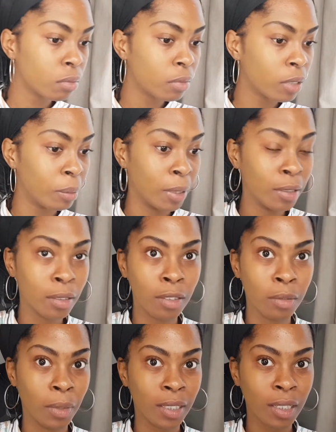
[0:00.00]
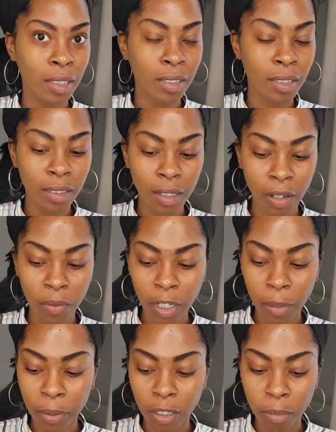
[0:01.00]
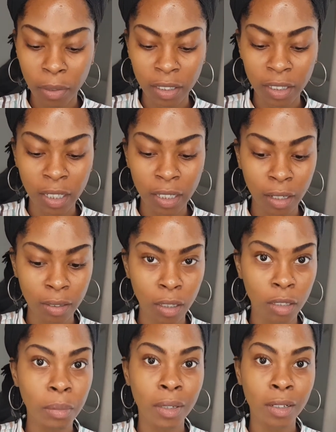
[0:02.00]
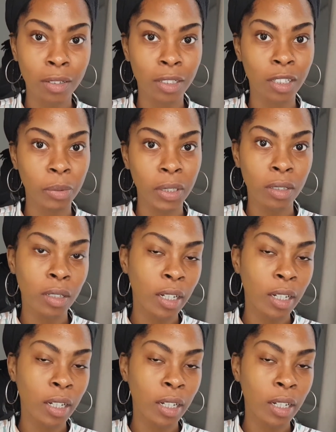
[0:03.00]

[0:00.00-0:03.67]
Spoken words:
It blends into my skin. Like when I put it on my skin, I was like, oh my gosh, it's gonna be too